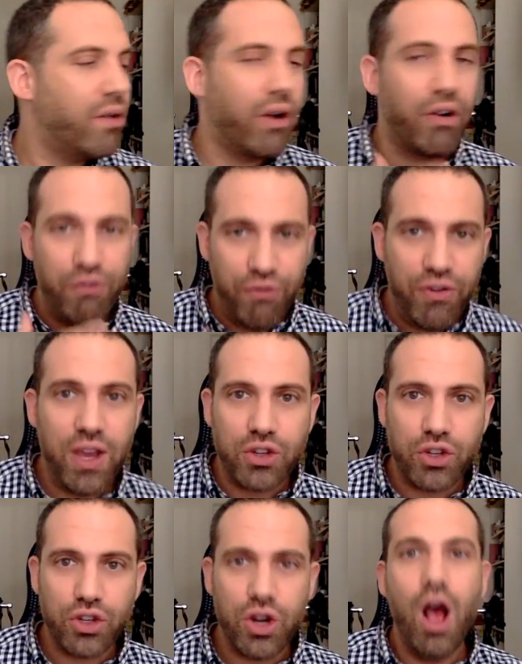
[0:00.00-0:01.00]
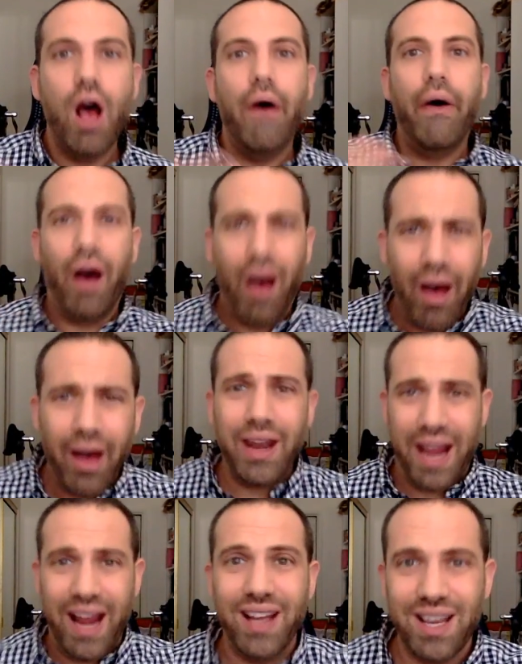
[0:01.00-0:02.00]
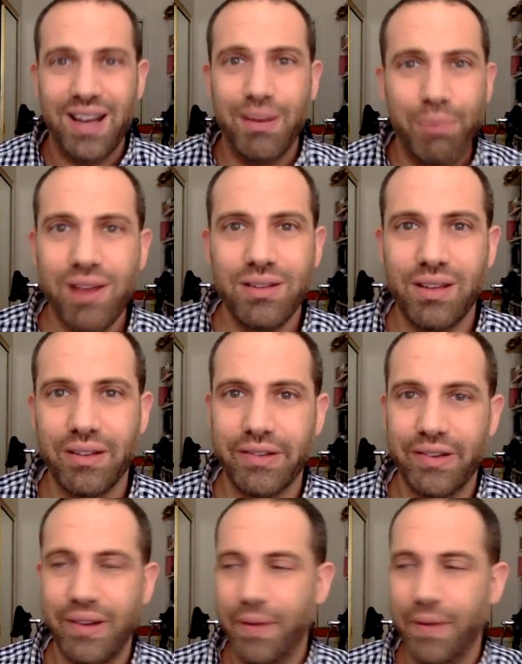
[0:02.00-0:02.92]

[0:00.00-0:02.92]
are fish on antidepressants.